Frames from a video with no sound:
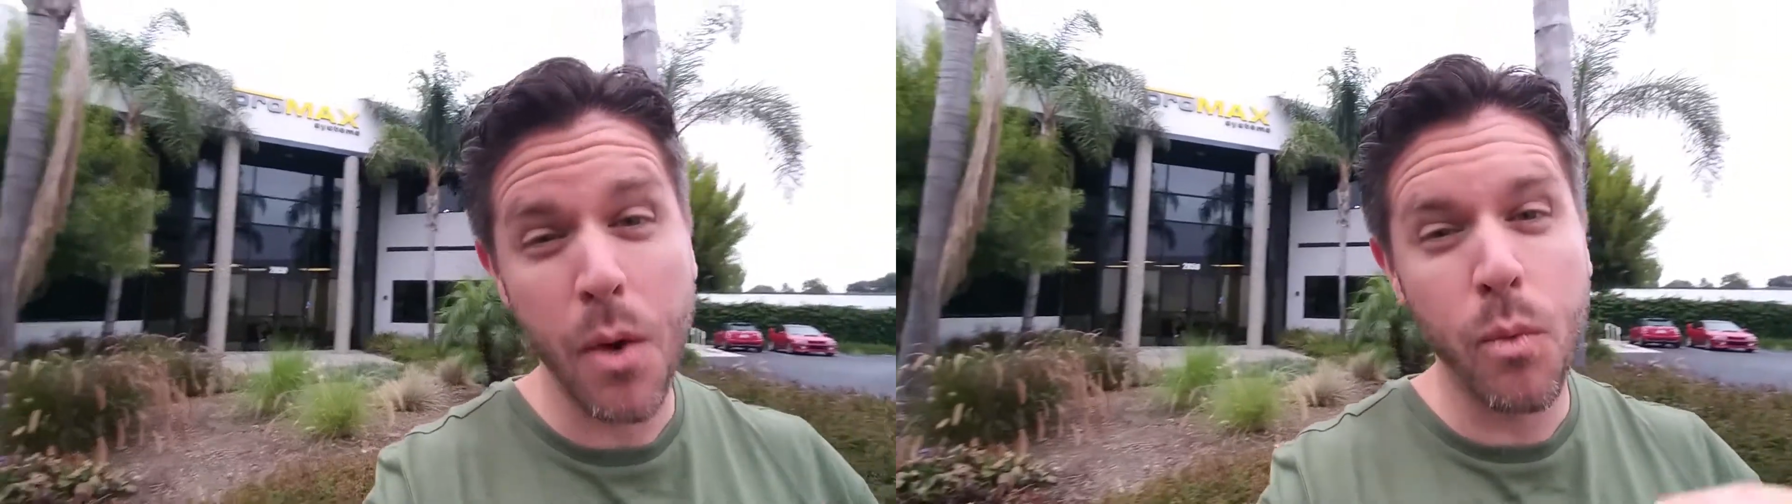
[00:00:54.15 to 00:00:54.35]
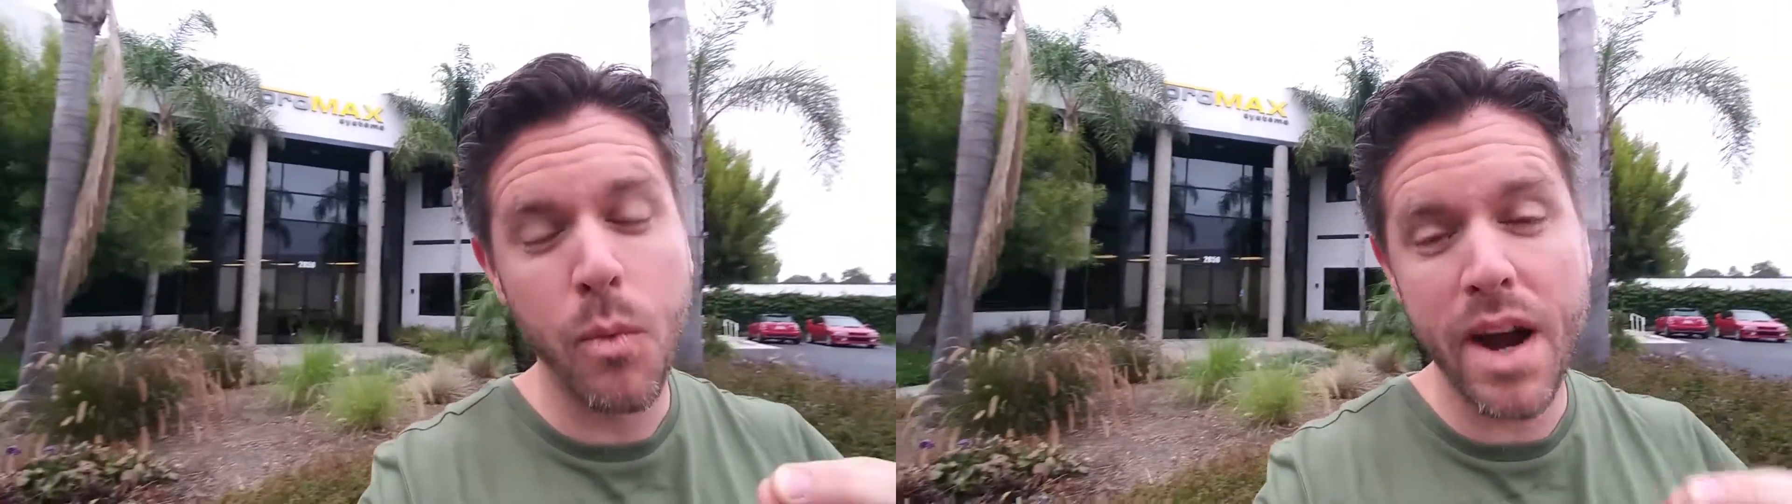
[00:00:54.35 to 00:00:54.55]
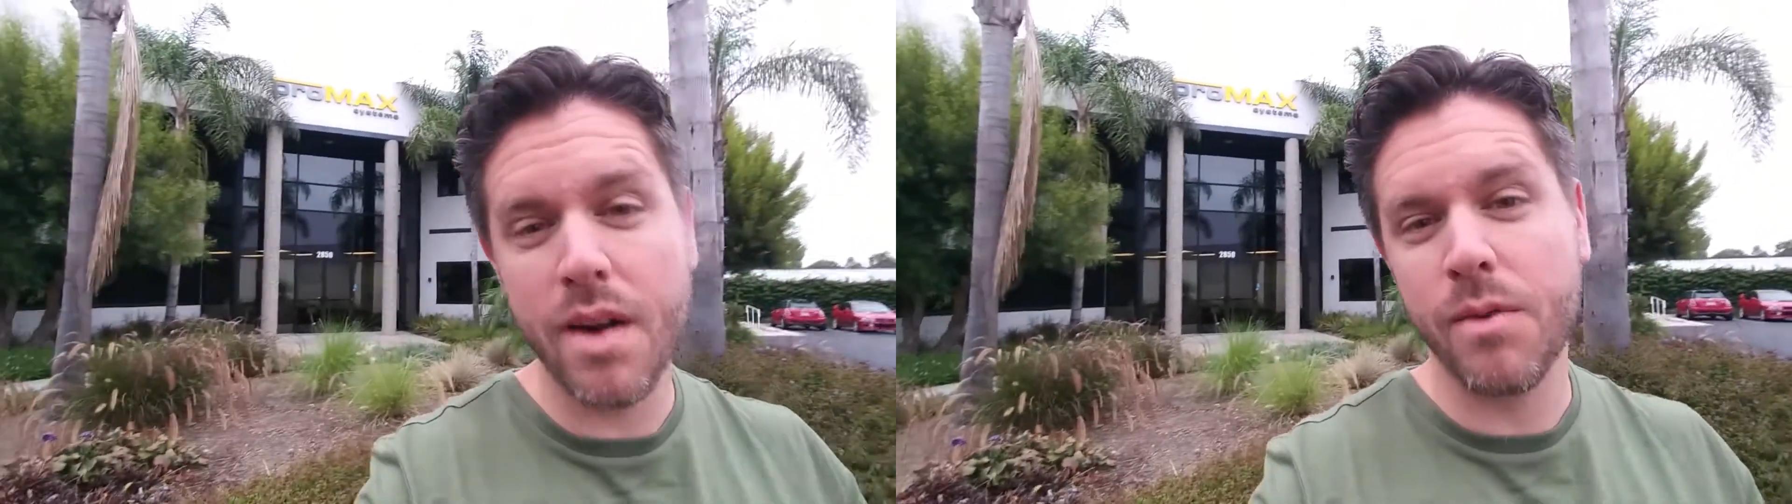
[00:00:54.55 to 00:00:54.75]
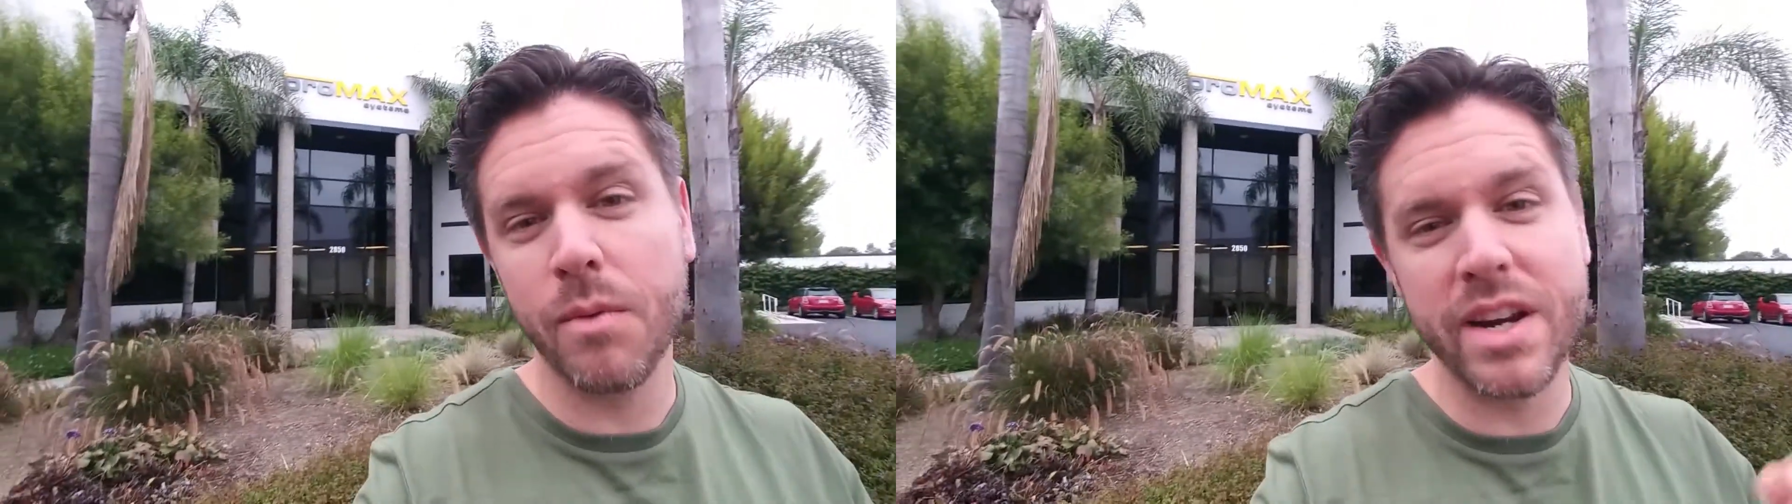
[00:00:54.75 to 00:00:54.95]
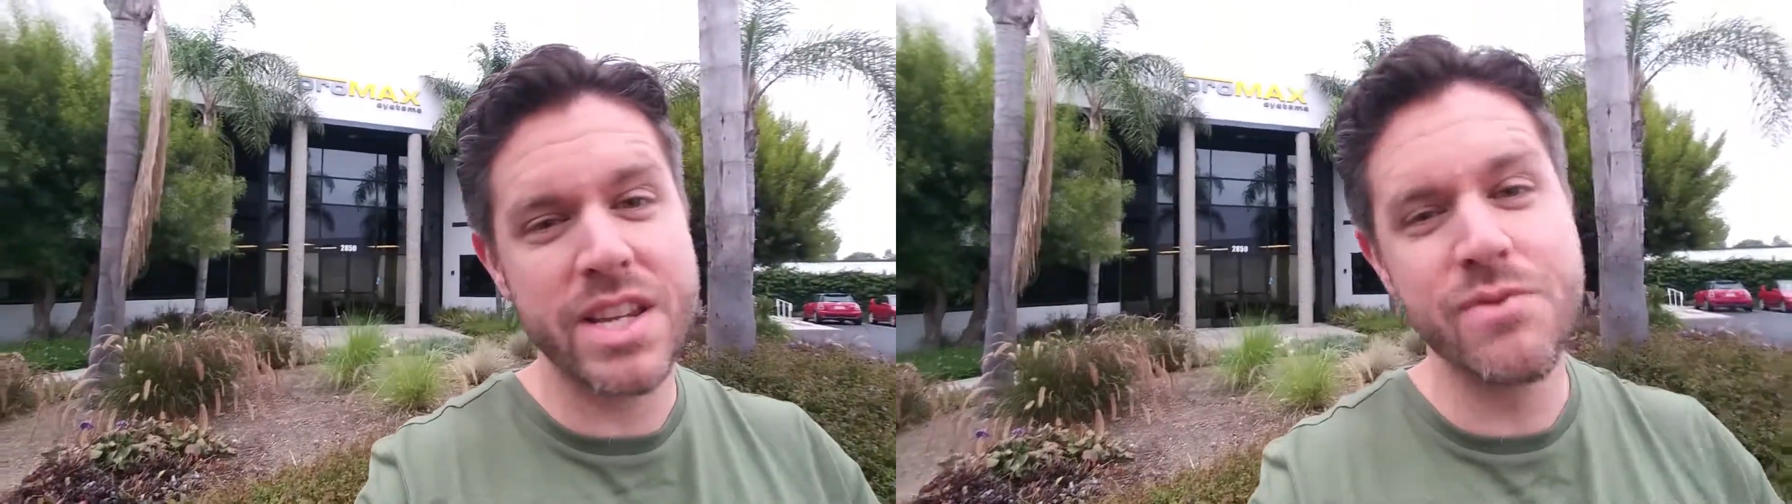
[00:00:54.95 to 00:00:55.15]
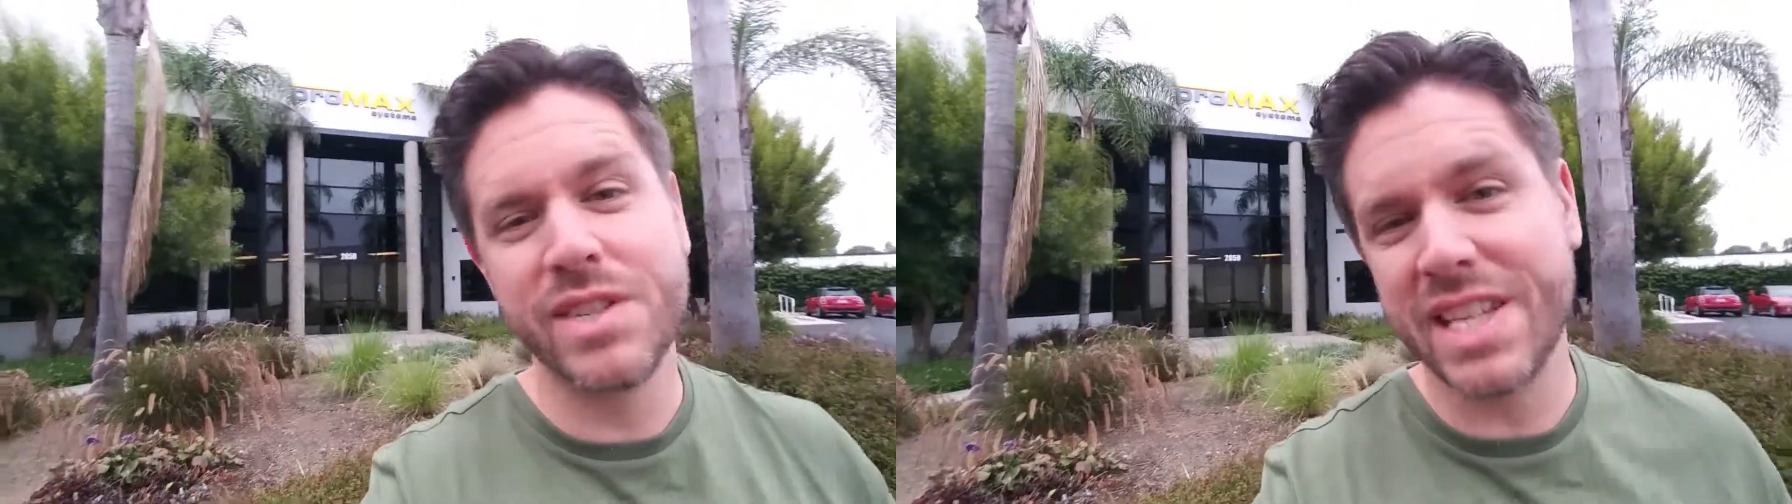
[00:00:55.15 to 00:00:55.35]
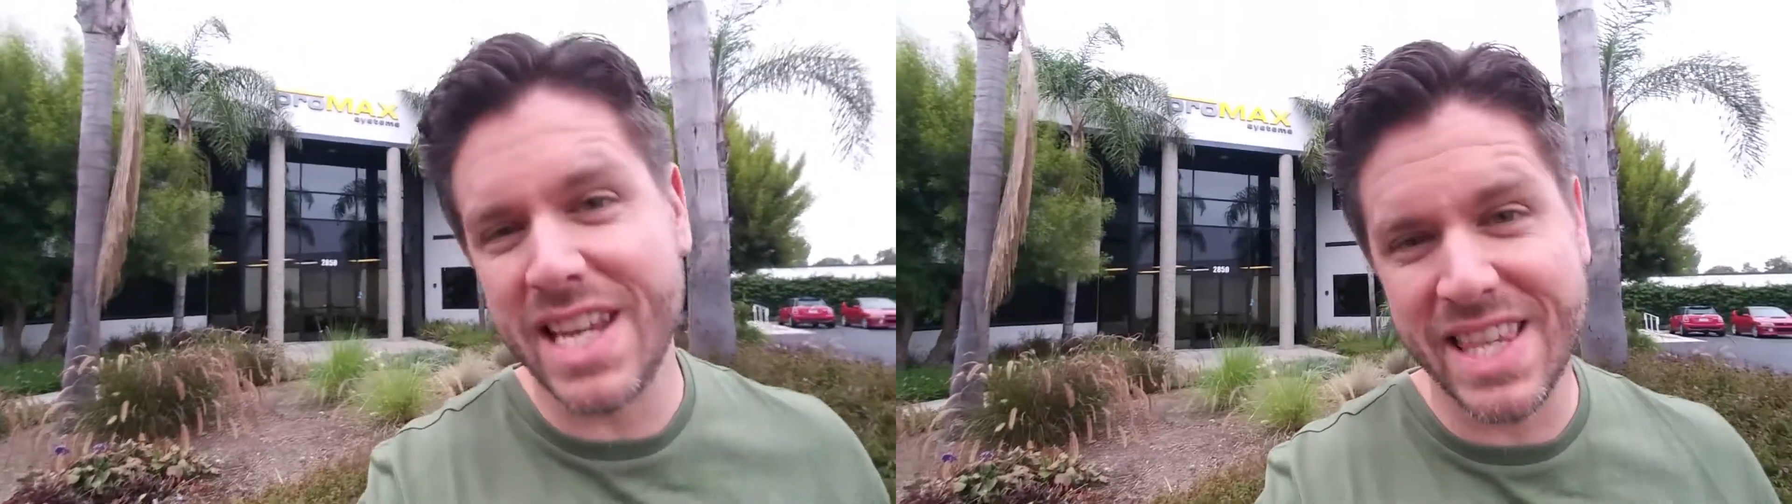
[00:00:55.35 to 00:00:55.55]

where do you see